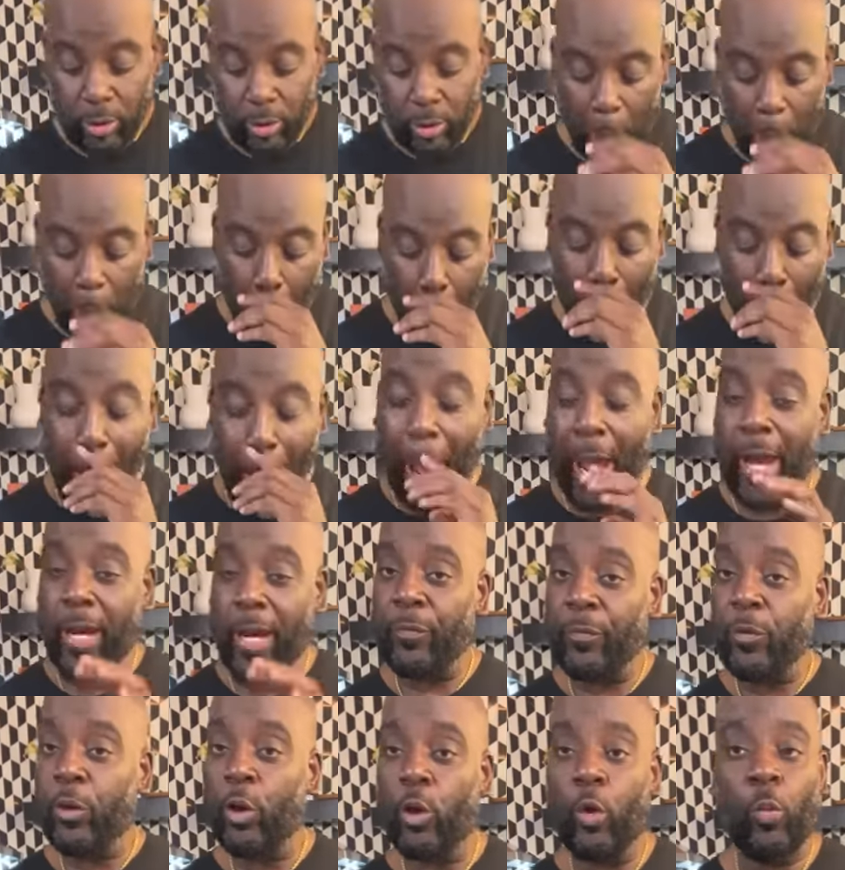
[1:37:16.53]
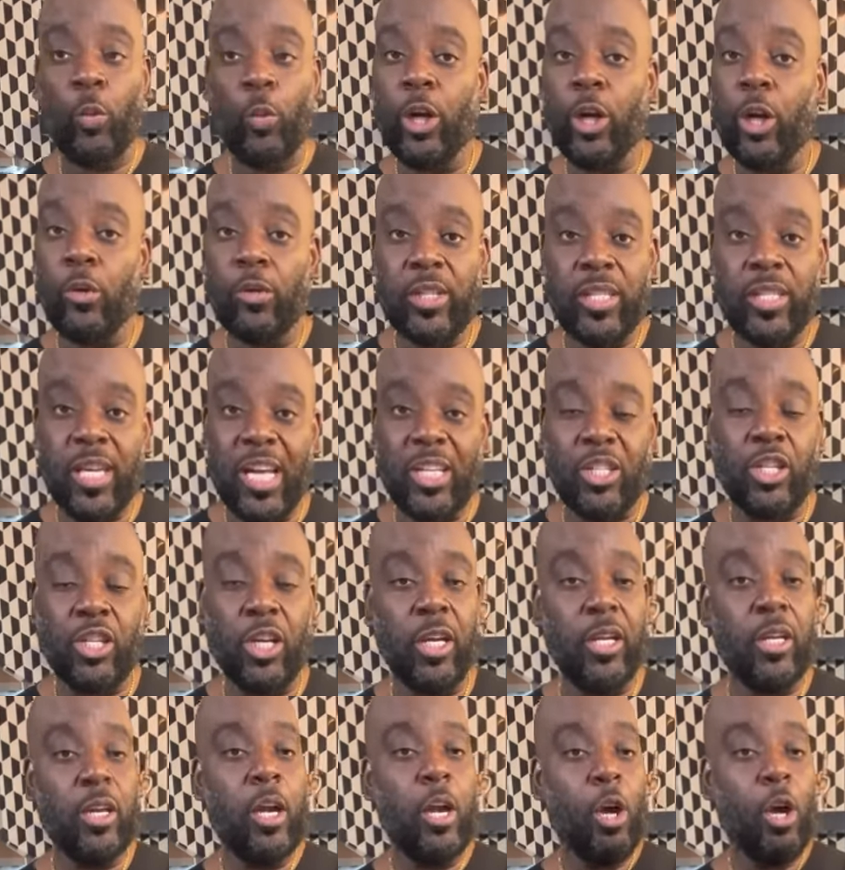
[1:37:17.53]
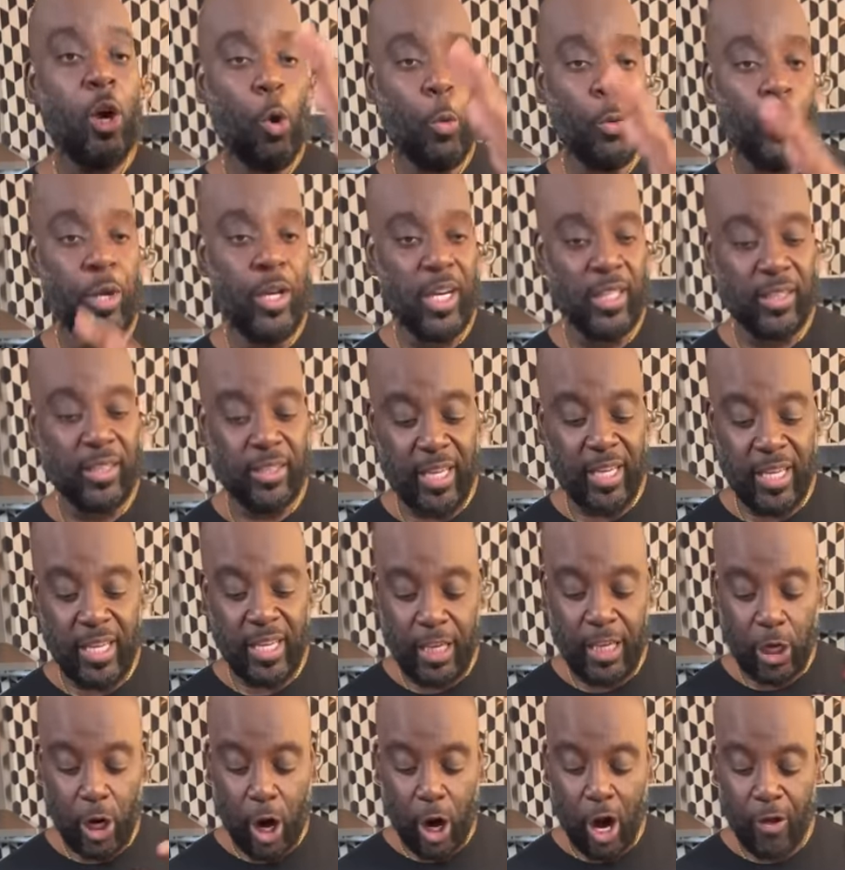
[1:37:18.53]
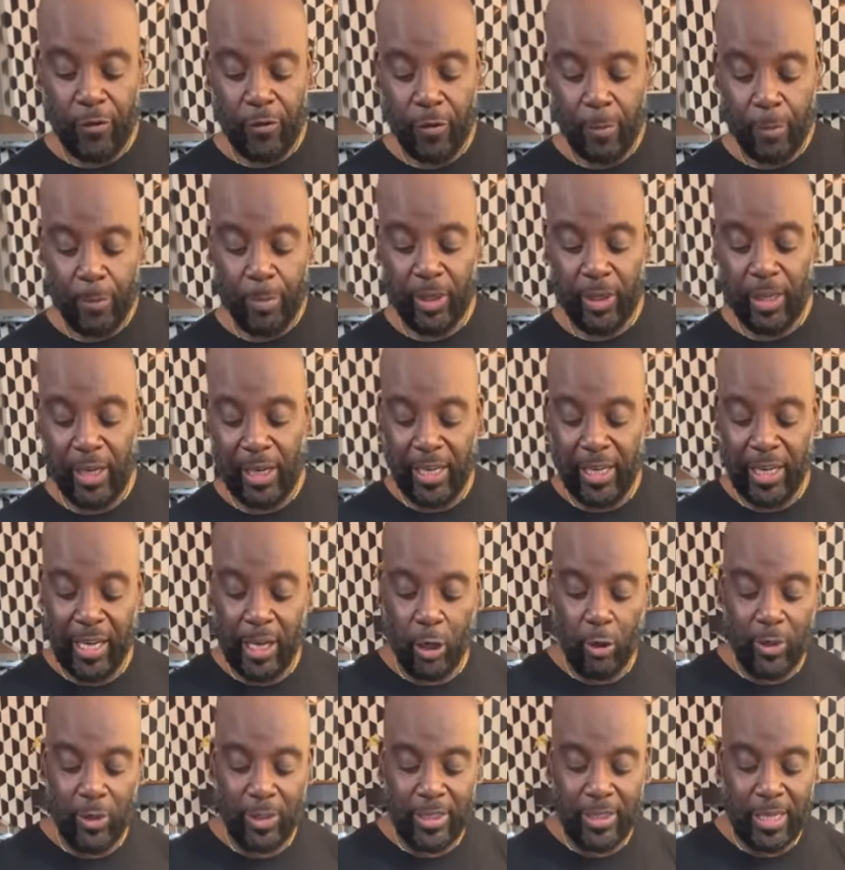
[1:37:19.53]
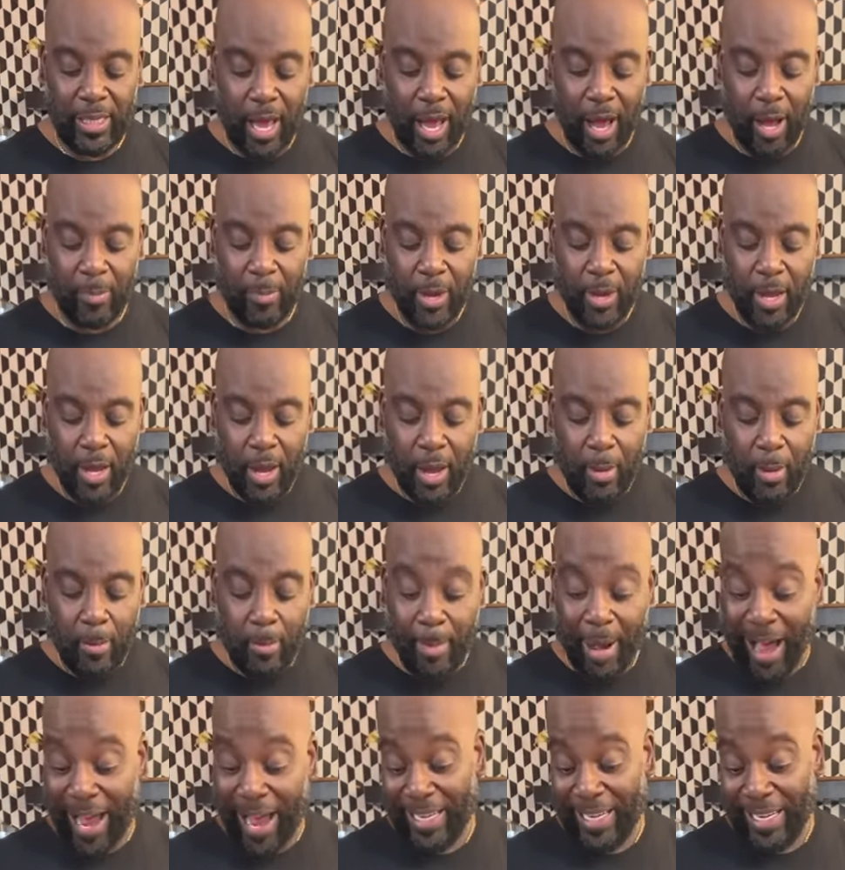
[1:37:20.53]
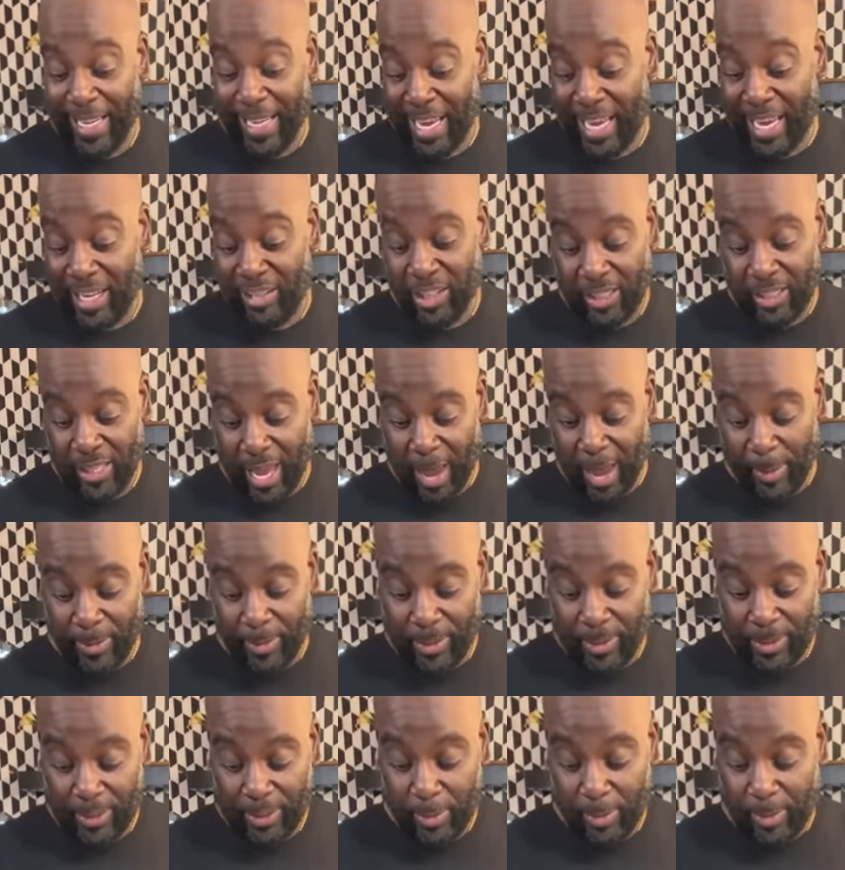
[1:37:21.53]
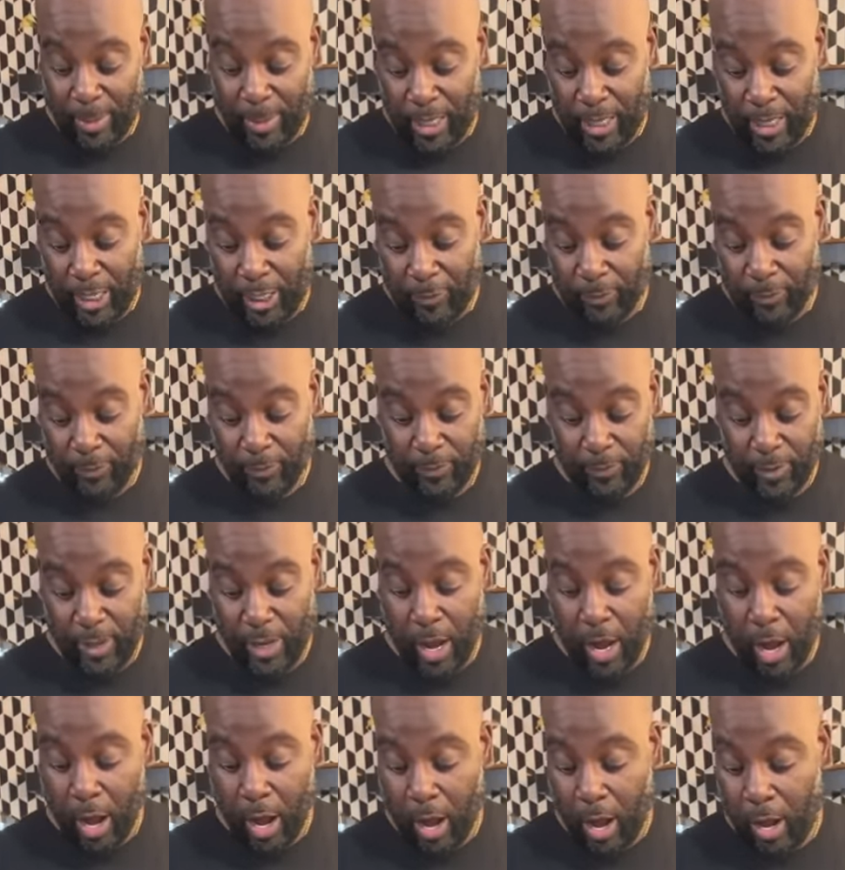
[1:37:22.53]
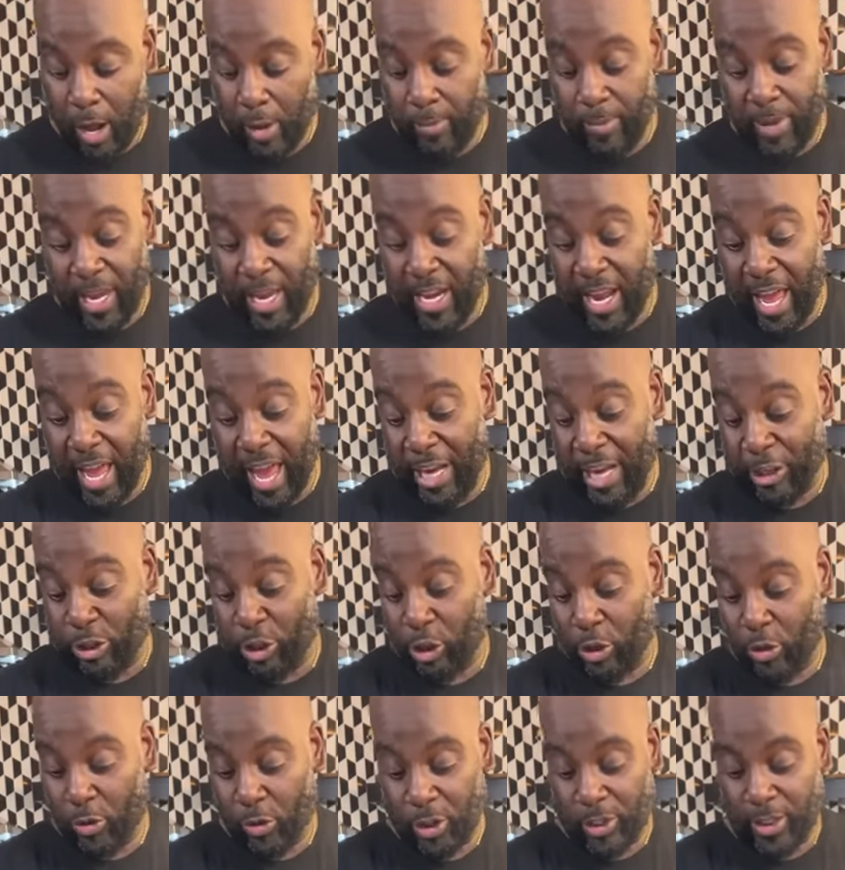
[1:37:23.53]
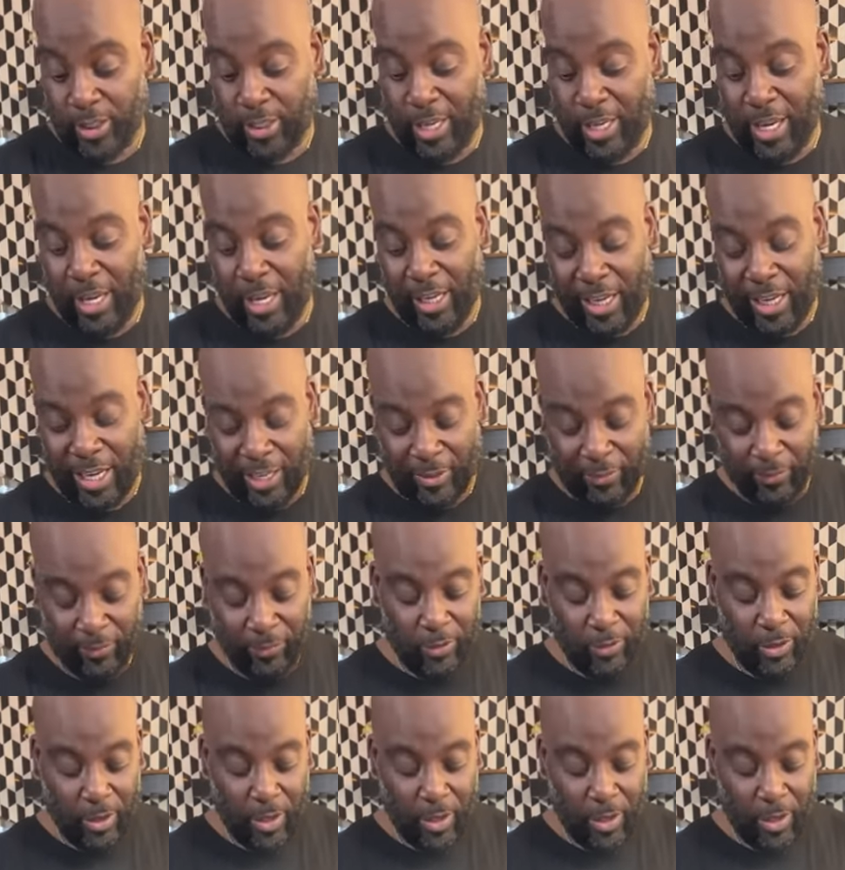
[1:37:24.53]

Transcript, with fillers: all right, we don't touch it. We cut the heat off, put a lid on top. My lid just happens to be um, an extra skillet.